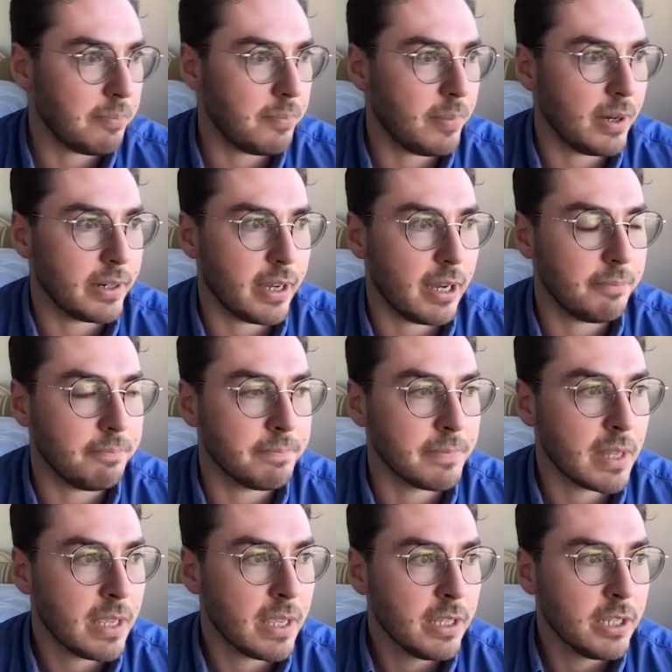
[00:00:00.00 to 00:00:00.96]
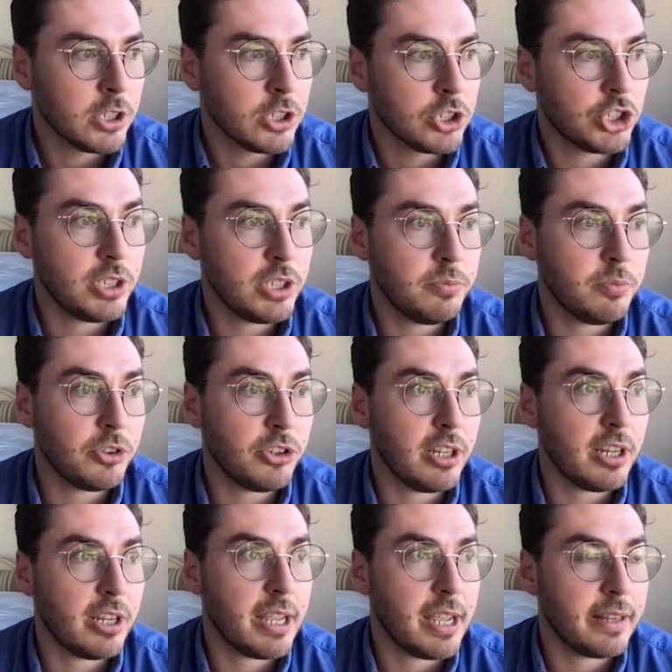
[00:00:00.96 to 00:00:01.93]
But she did
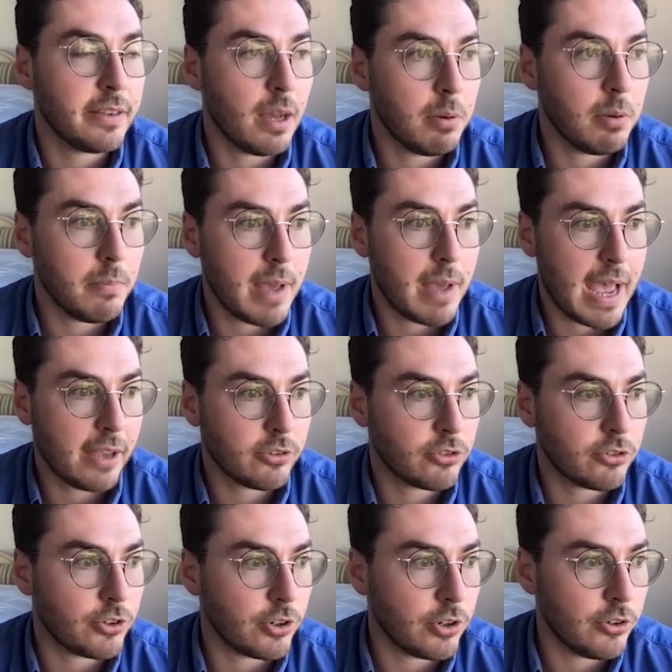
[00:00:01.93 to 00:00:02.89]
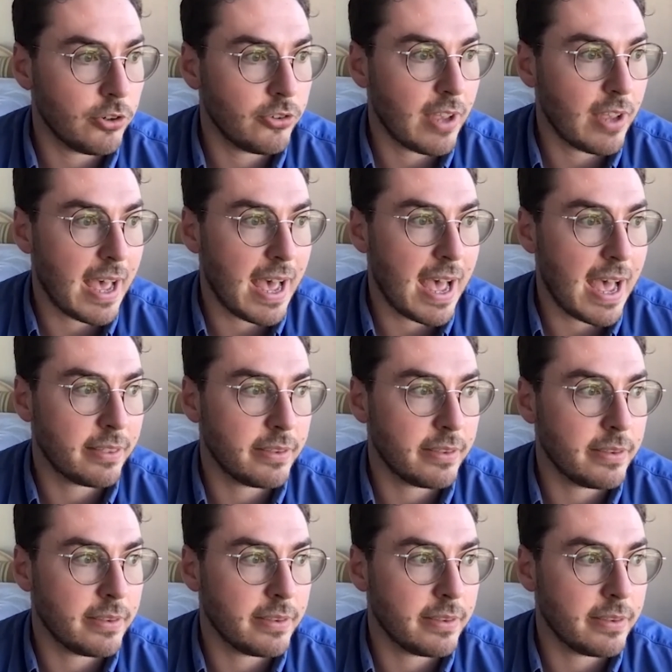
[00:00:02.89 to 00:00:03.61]
a double master's at